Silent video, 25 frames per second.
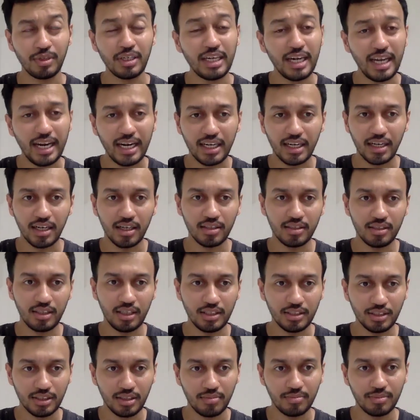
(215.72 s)
data
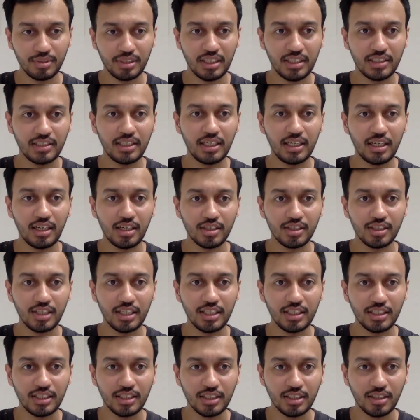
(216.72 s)
in some sense that our
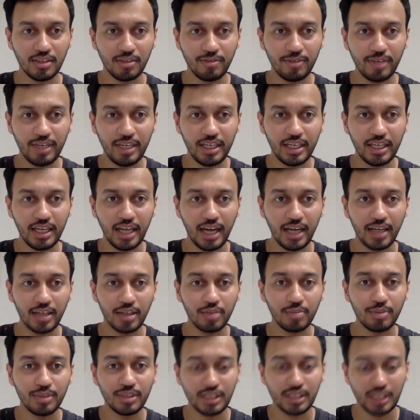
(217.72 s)
senses are feeding, and to
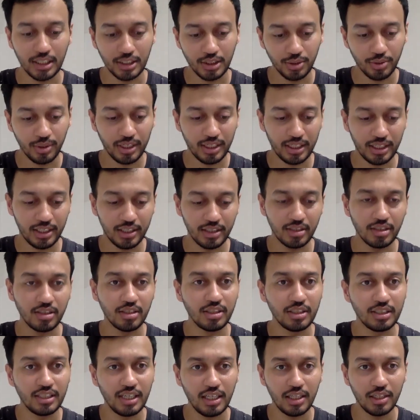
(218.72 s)
be situated in
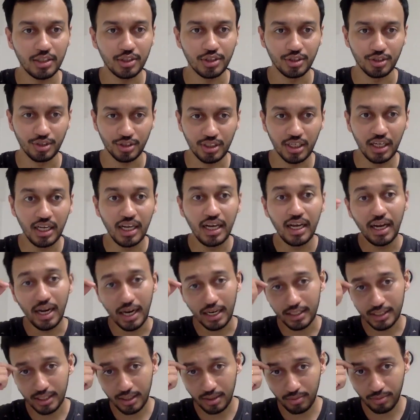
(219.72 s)
intelligence.
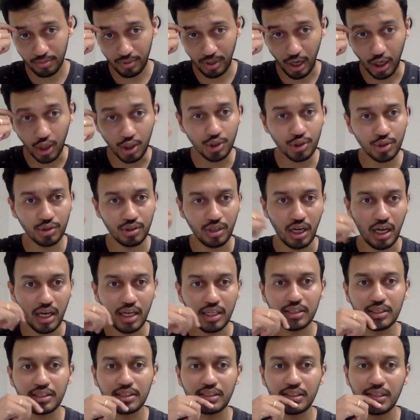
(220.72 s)
And then Arjun
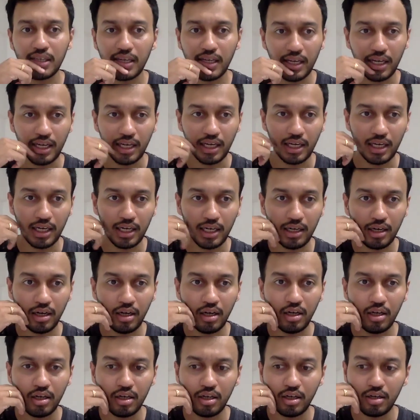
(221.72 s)
asks
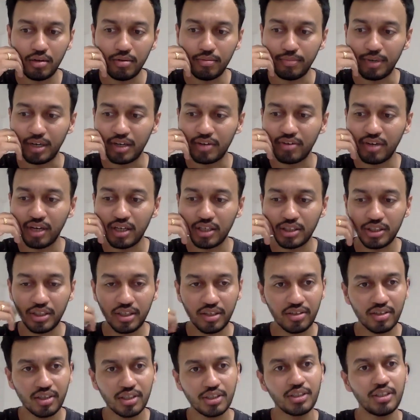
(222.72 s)
Bhagwan
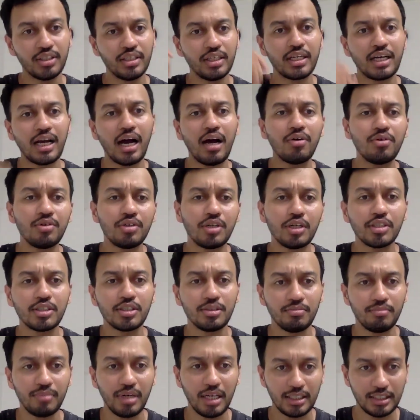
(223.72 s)
Shri Krishna, he counters
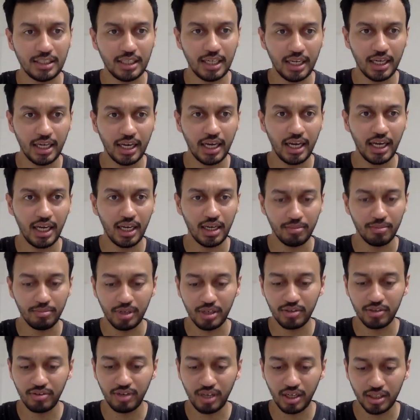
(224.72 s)
him by saying, hey,
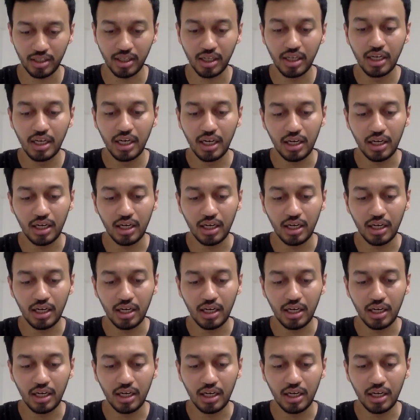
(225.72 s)
Bhagwan,